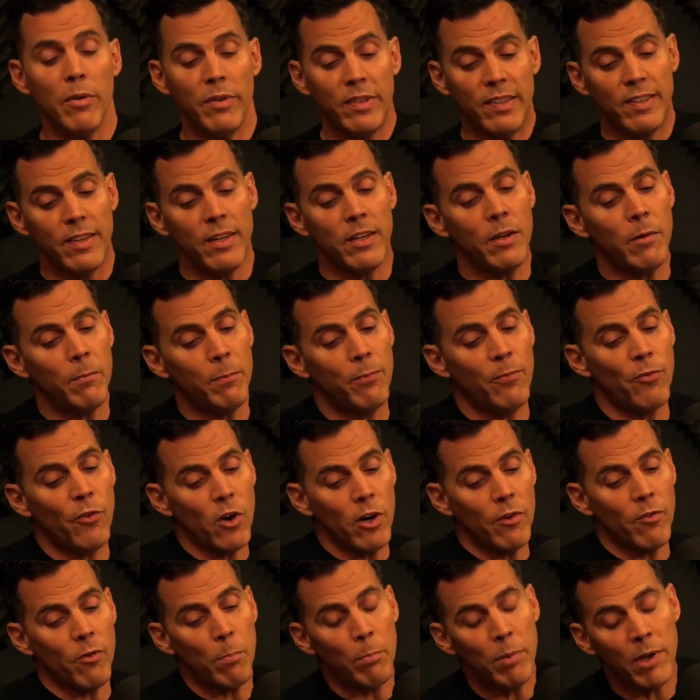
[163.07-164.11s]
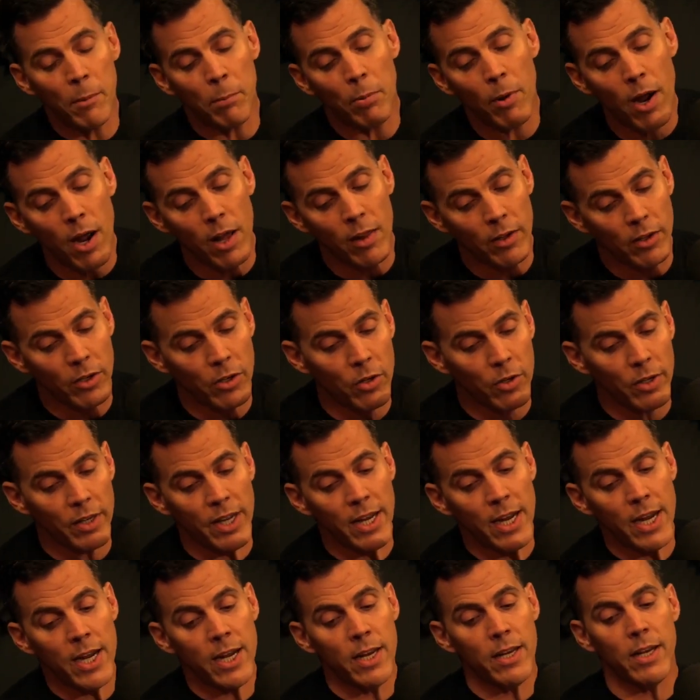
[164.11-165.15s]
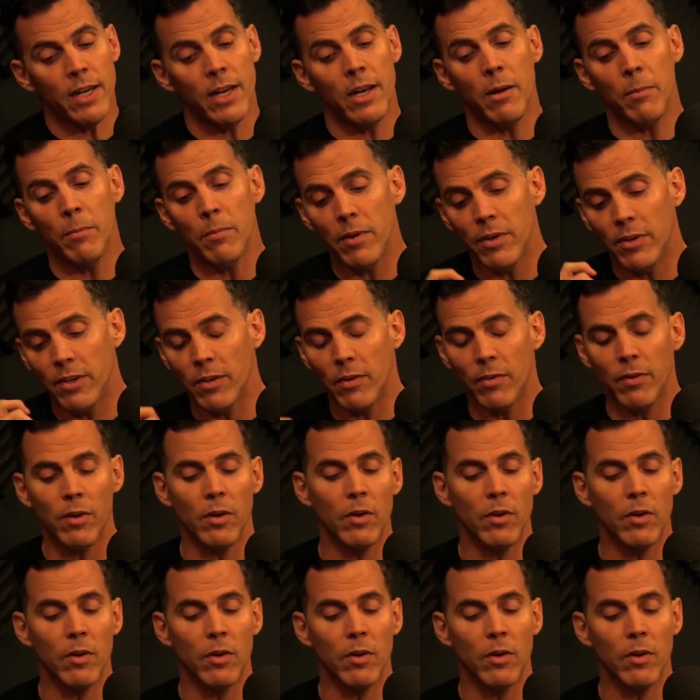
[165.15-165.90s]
sitting in front of a big pile of cocaine, and I'm sitting